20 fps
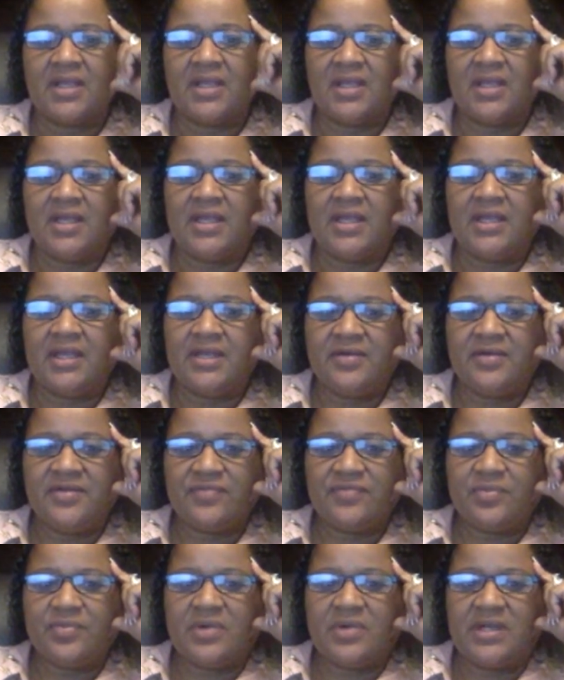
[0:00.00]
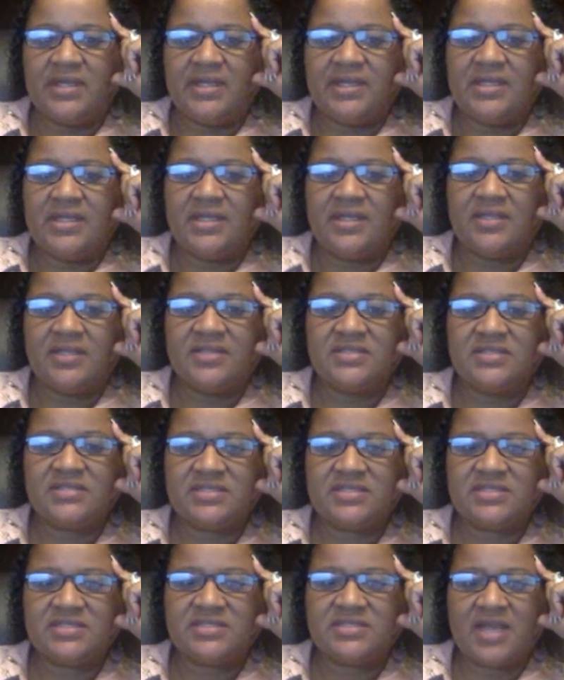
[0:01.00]
Hello, everyone. This
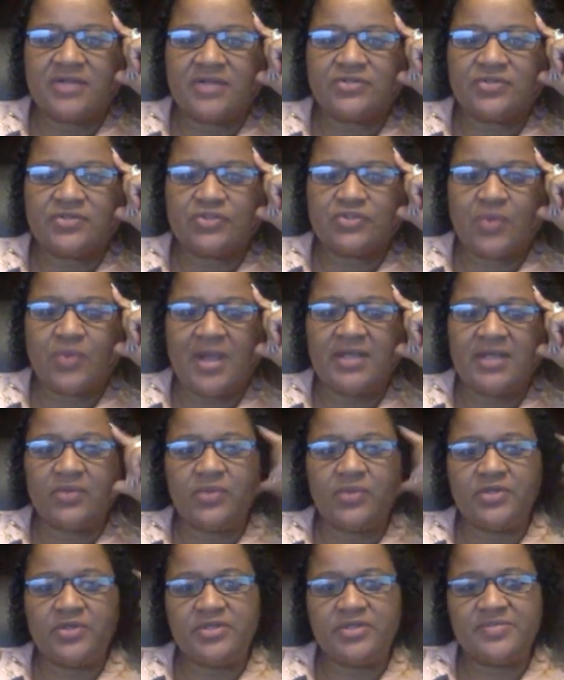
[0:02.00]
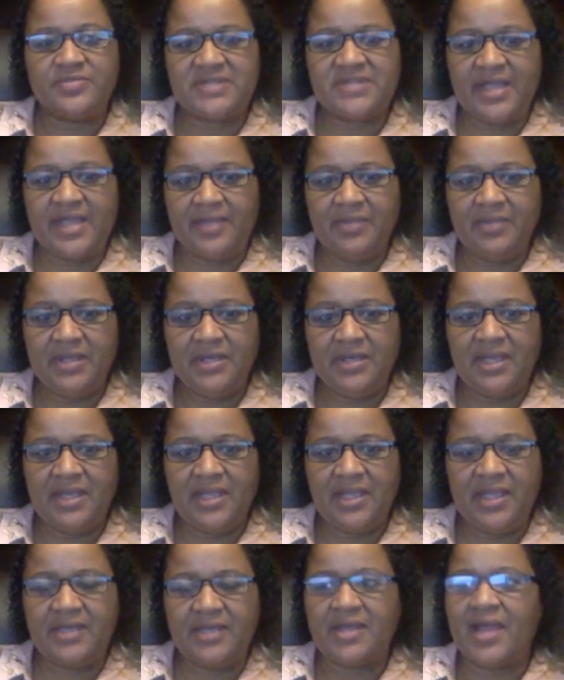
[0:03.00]
is Dr. Twyla Williams Damon,
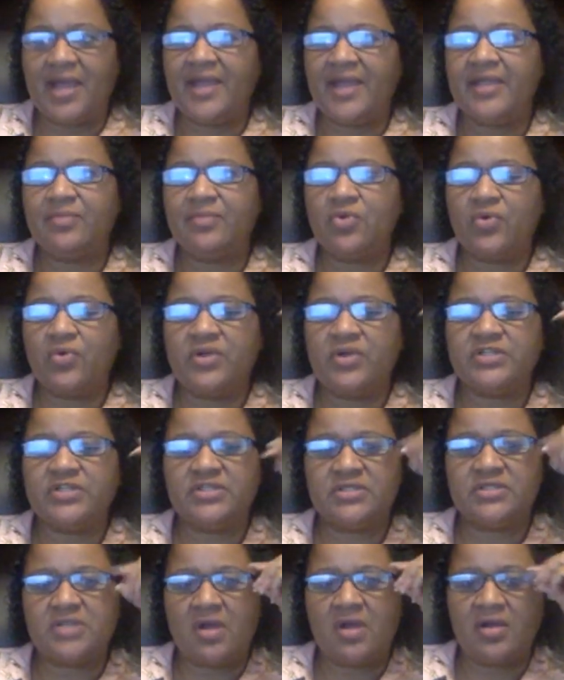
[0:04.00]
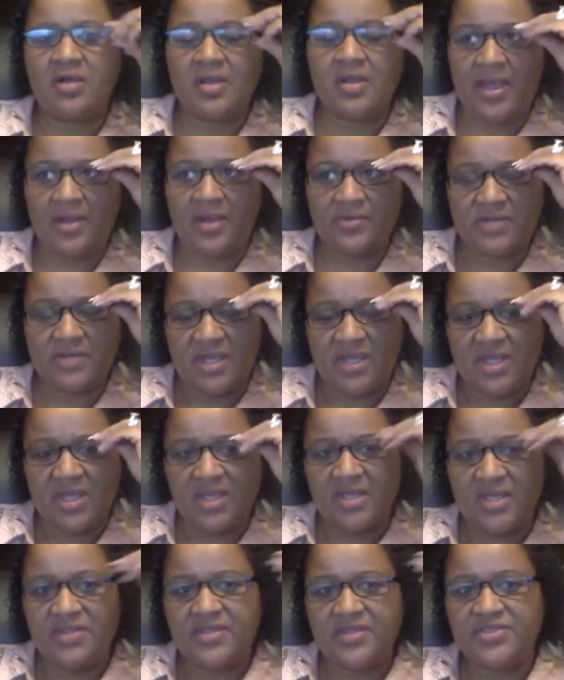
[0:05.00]
and I am going to talk about
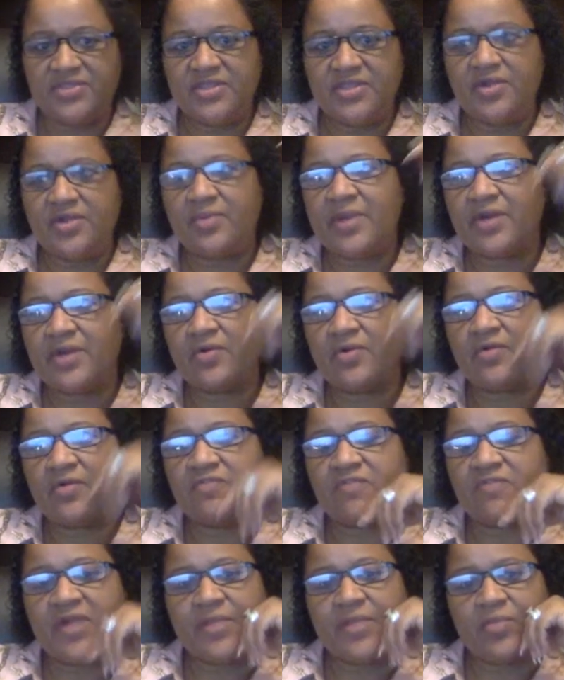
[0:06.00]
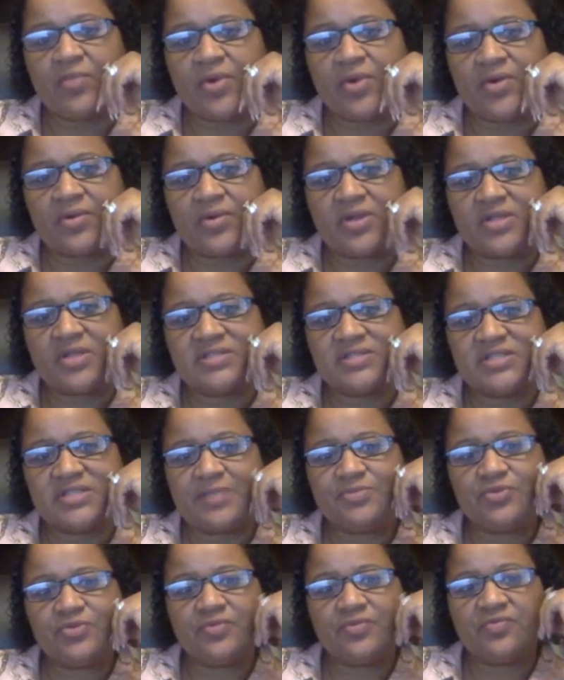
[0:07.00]
the theoretical framework,
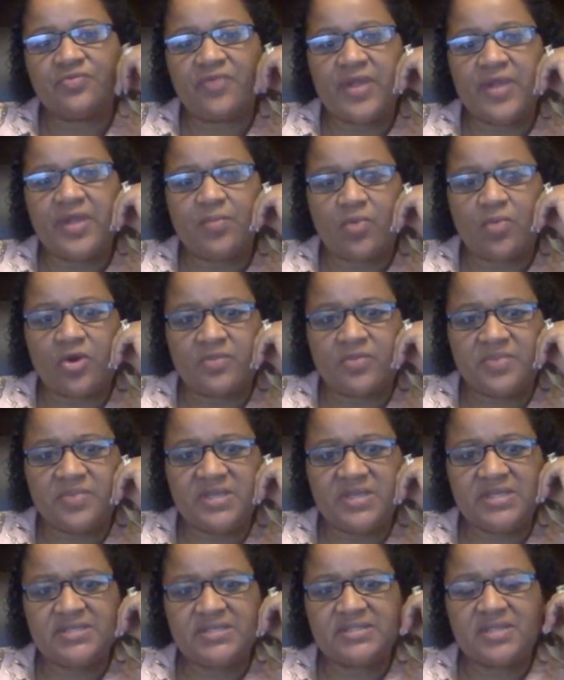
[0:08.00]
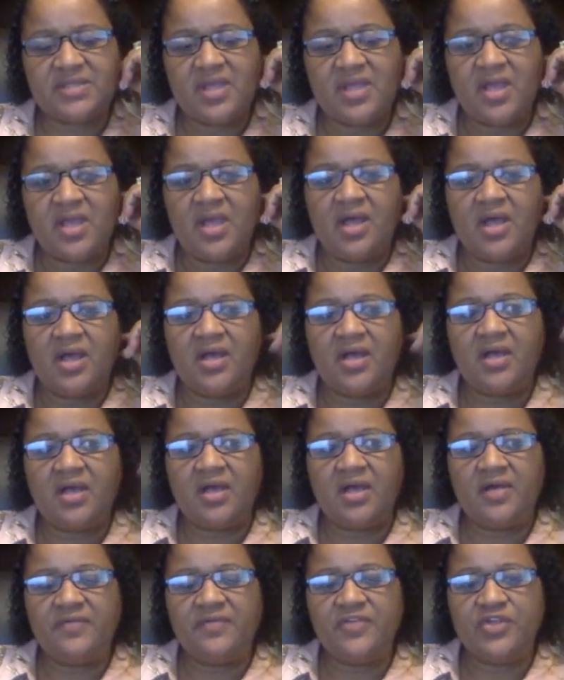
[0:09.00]
conceptual framework piece
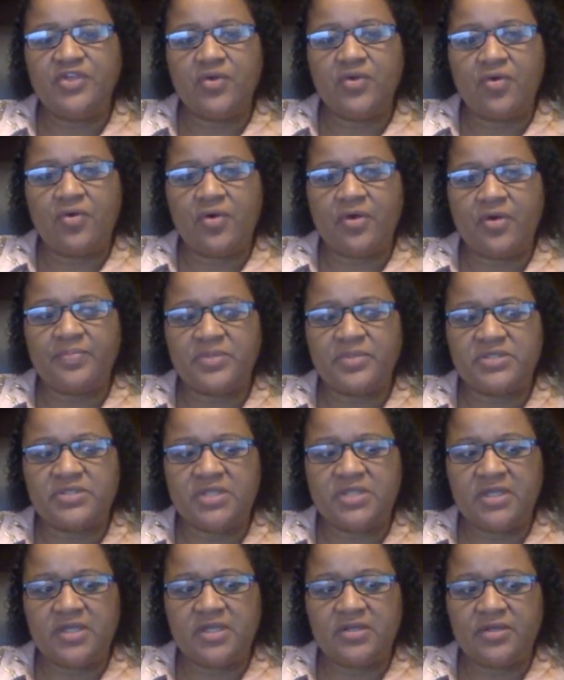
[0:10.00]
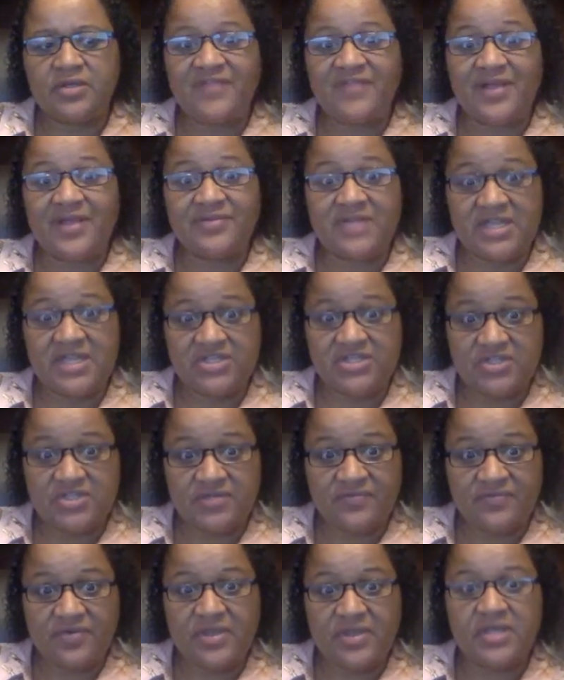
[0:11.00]
of your particular
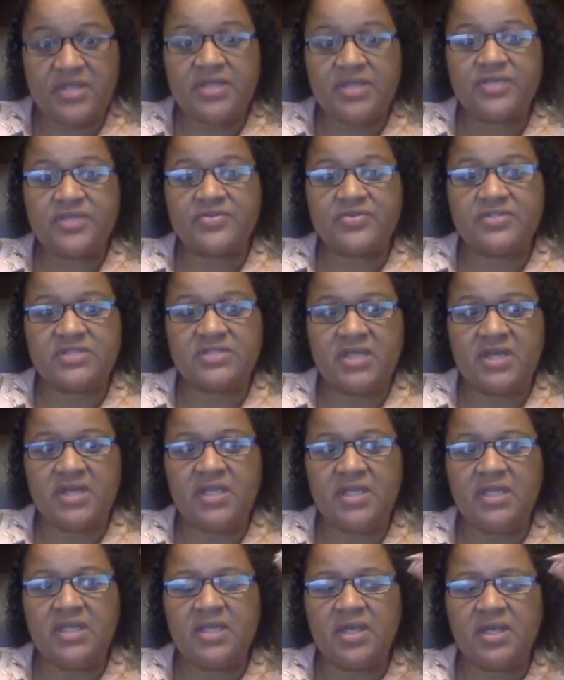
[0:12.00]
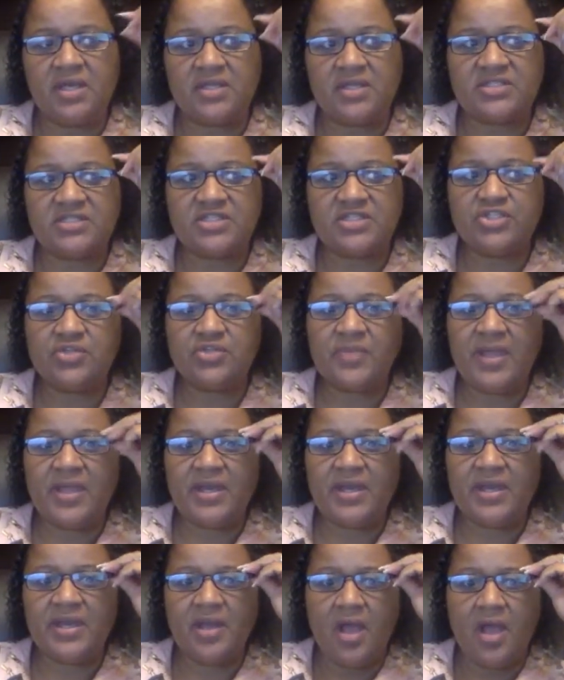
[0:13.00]
foundation for getting your study
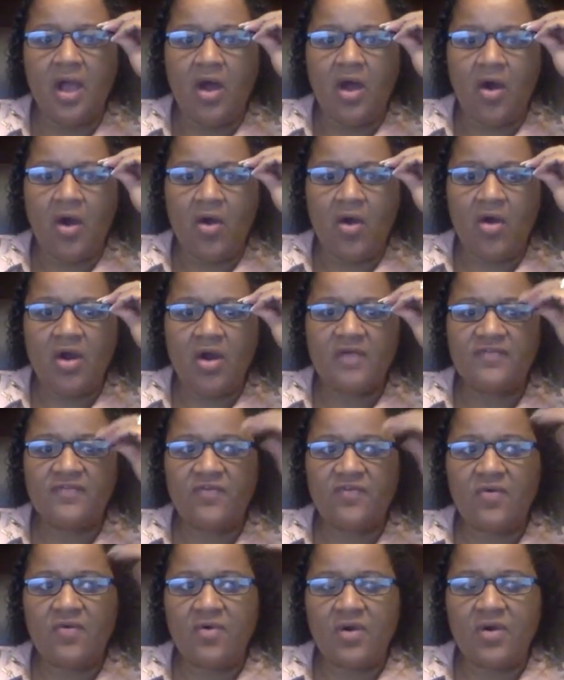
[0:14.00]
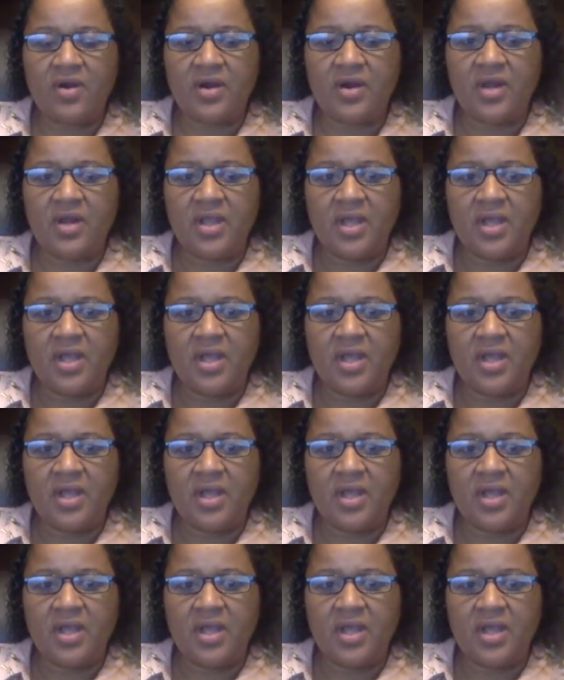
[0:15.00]
situated, or for